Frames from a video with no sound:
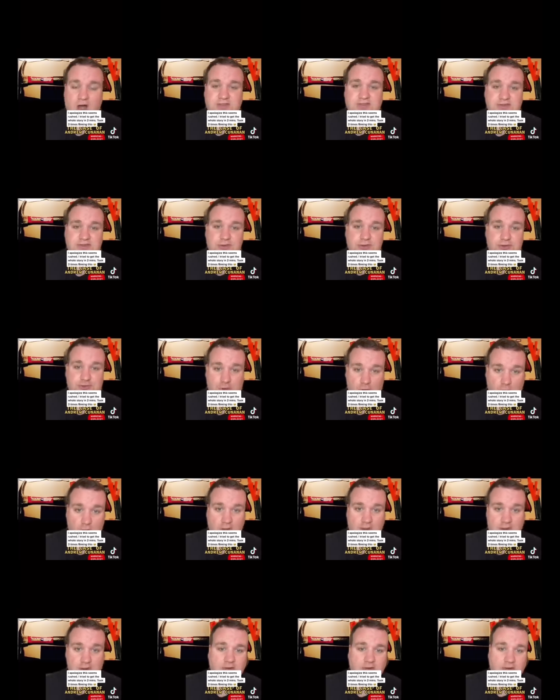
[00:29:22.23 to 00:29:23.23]
in the
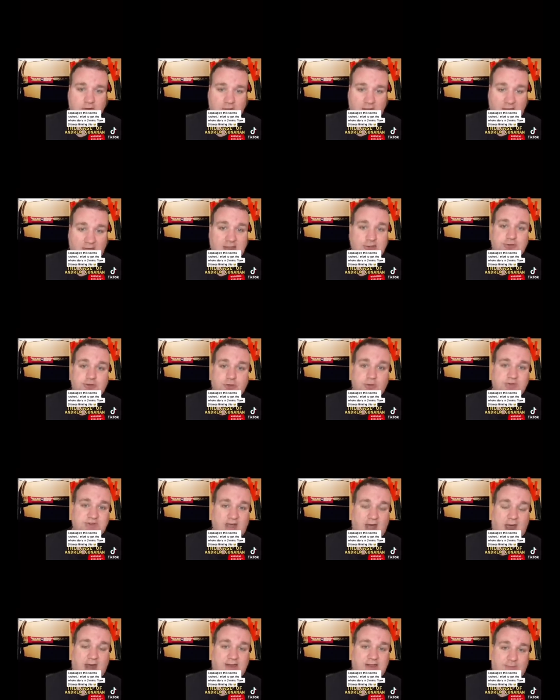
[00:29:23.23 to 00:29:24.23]
door, Andrew was
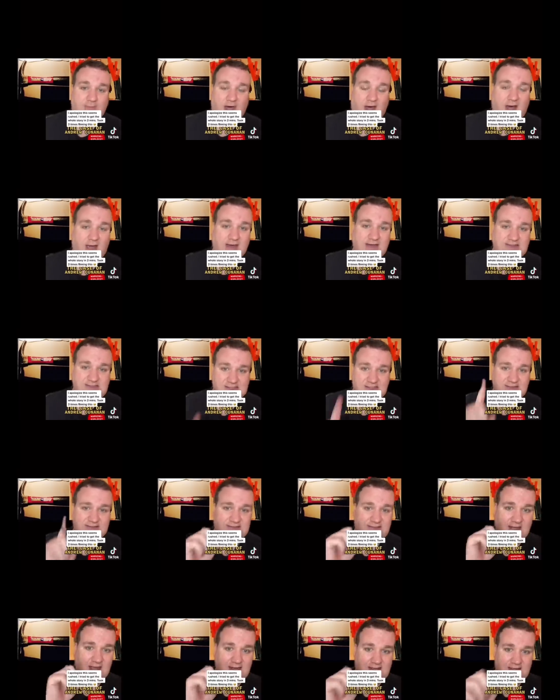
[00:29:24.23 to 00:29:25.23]
hiding behind it
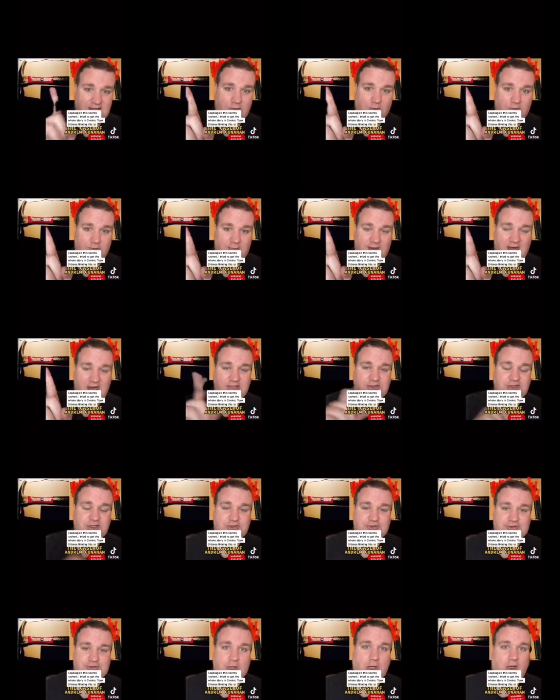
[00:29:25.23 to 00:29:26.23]
and he would bash
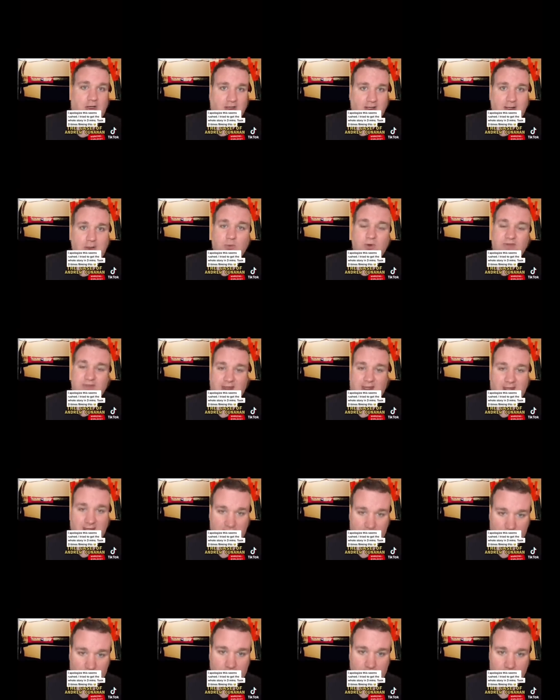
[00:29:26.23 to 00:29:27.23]
his skull in with a
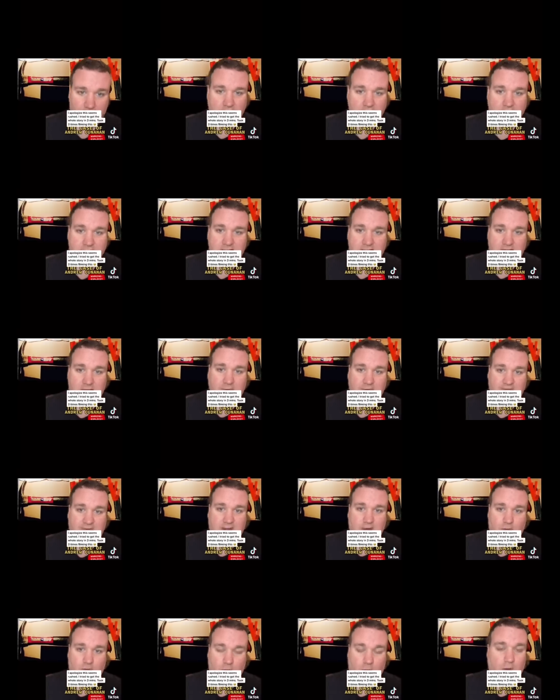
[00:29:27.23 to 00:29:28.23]
hammer. He would
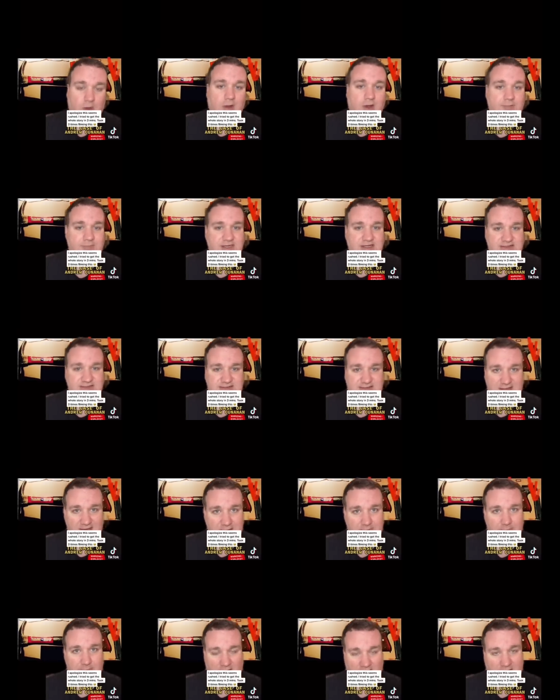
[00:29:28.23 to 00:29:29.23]
then roll up his
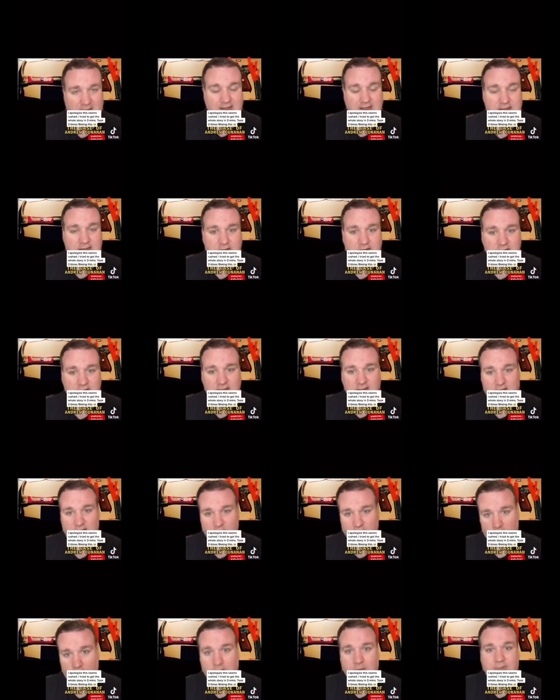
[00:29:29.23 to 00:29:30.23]
dead body in a
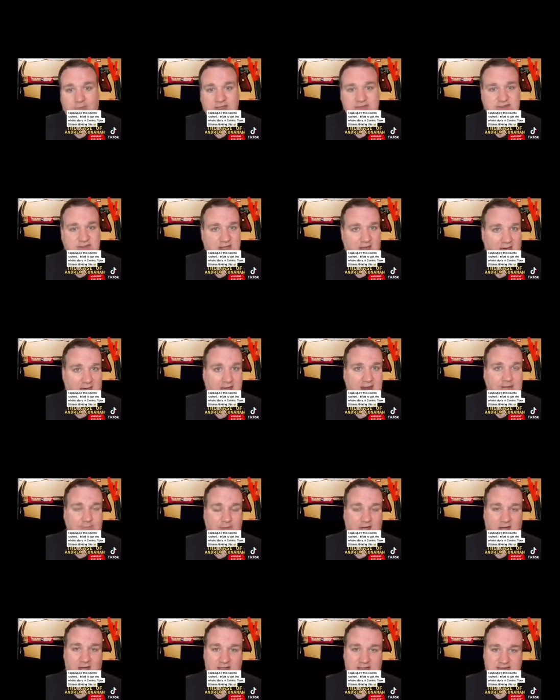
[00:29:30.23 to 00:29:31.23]
carpet and hide it
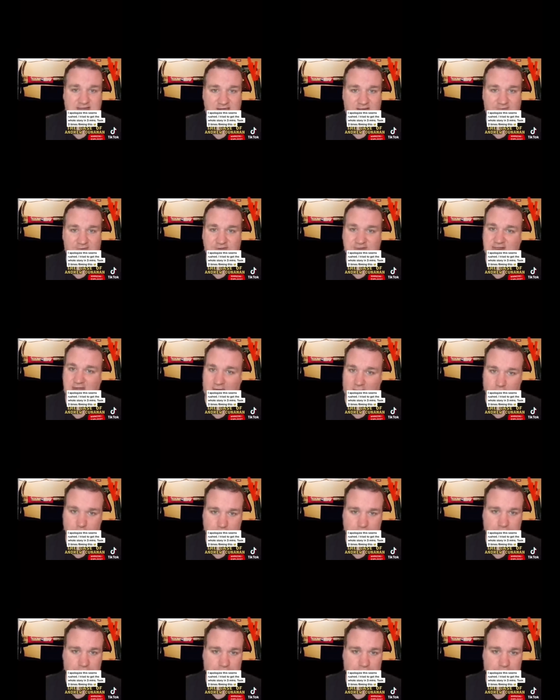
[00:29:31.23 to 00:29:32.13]
behind David's couch.